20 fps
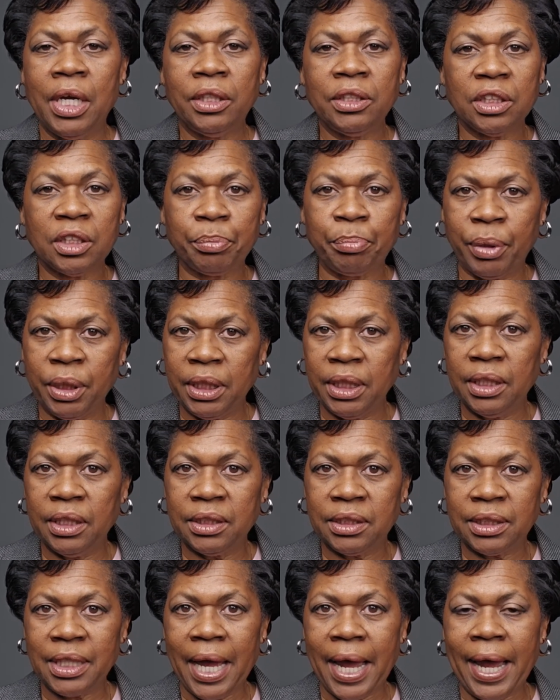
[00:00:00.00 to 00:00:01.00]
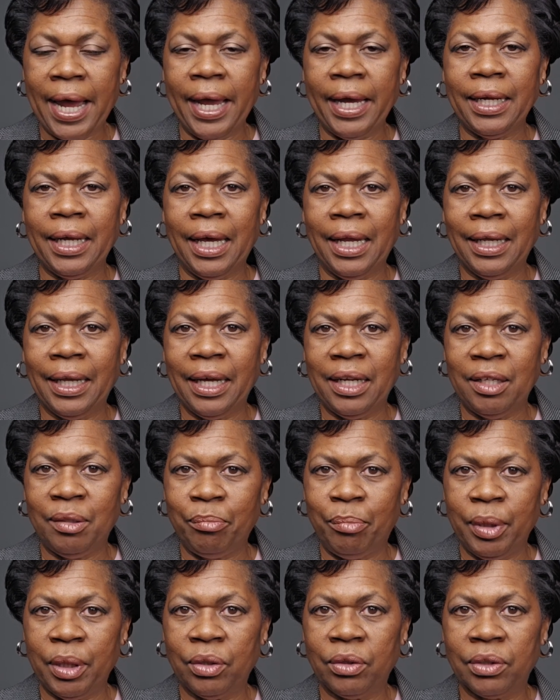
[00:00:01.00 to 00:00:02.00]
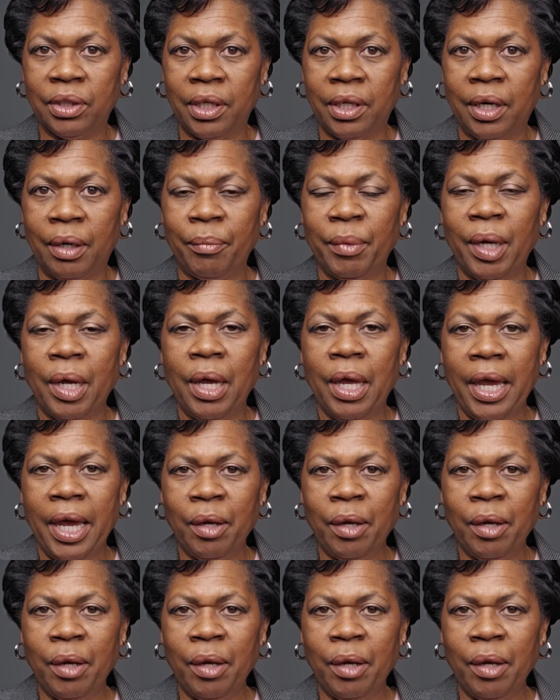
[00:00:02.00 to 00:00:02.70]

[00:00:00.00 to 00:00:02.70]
Just put it aside and let it build up,